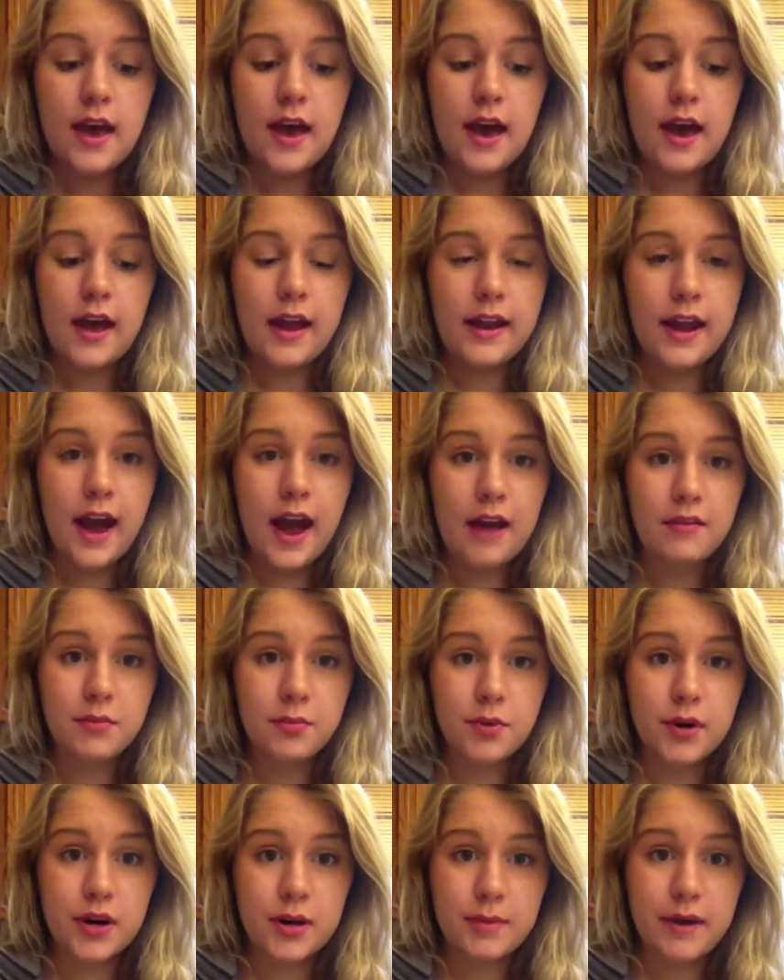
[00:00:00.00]
and I have a
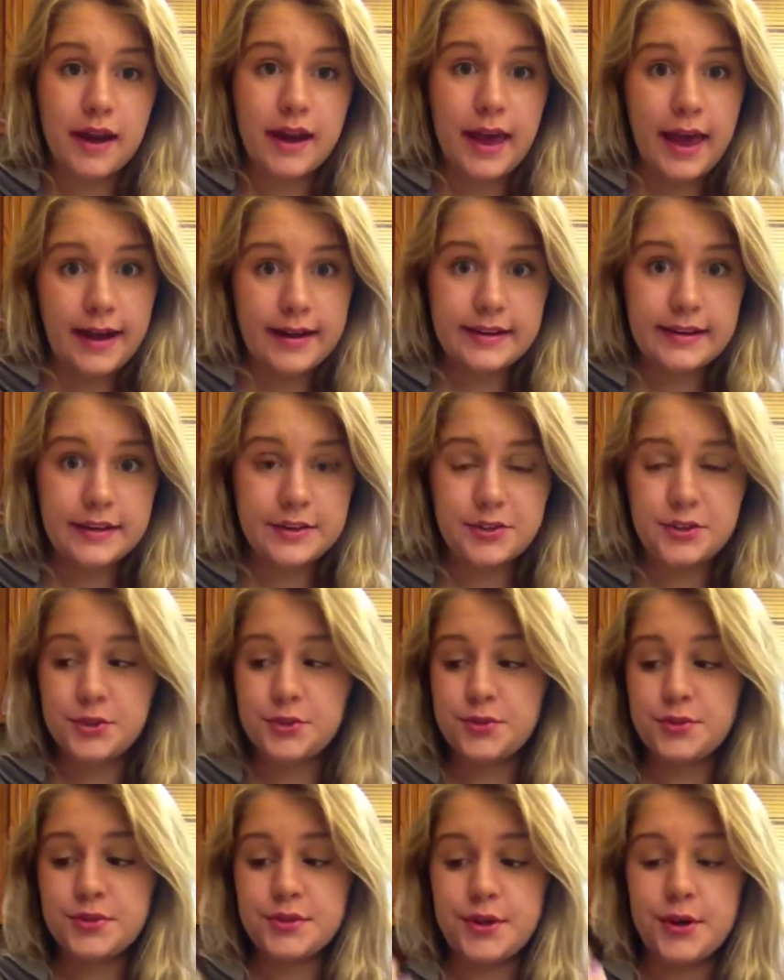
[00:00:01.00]
pretty bad acne
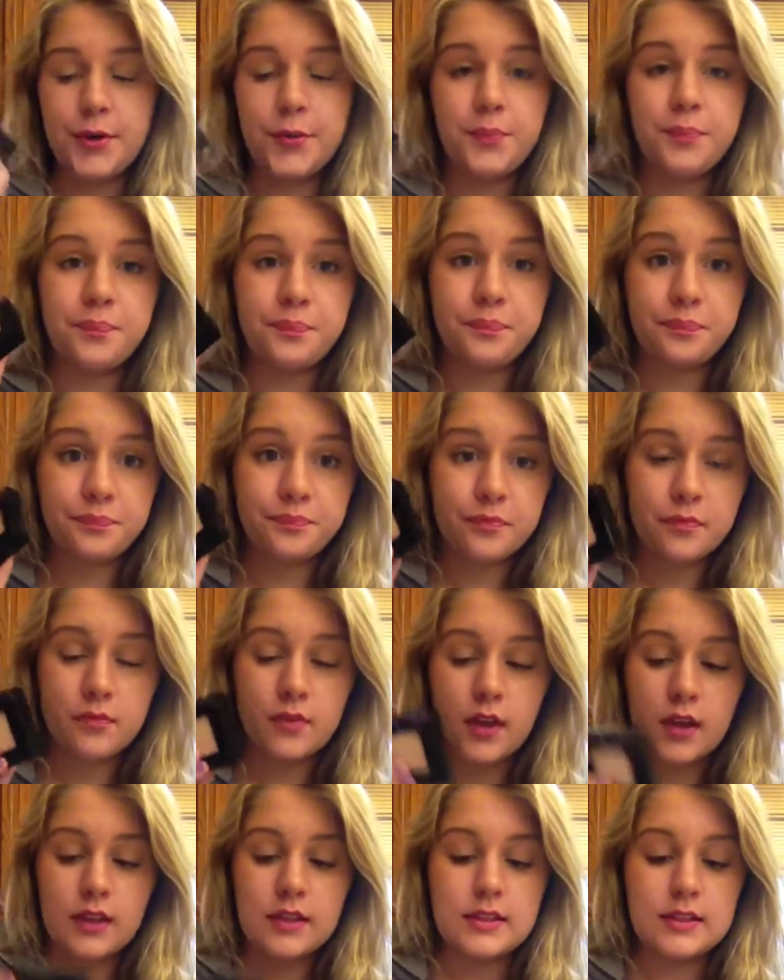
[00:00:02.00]
issue, so
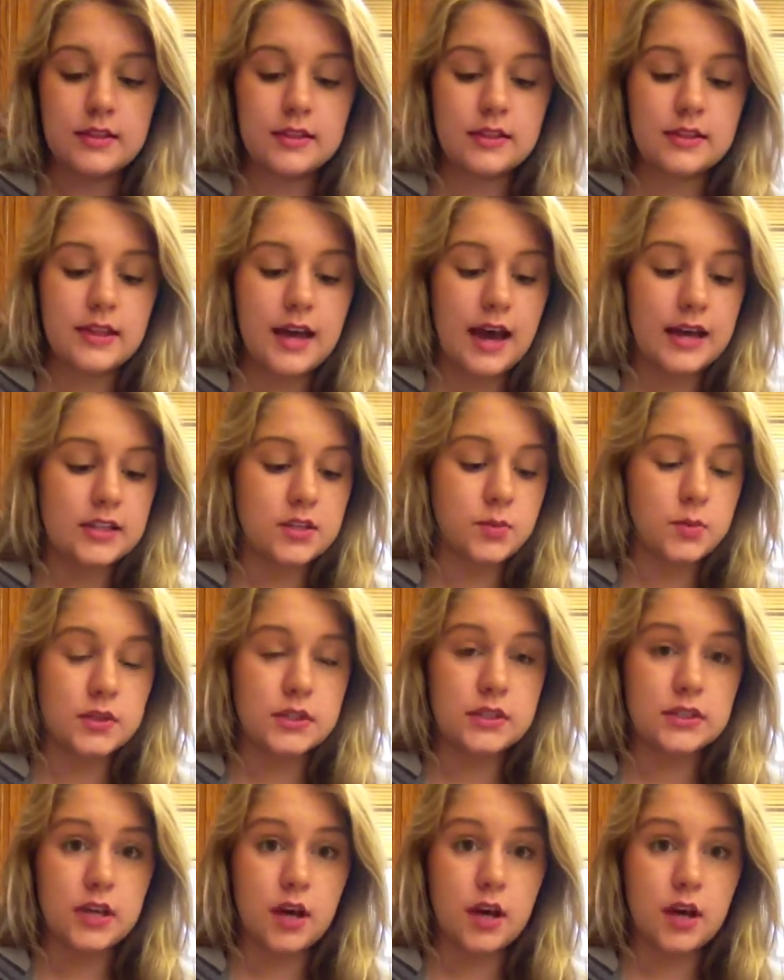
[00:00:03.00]
that's what's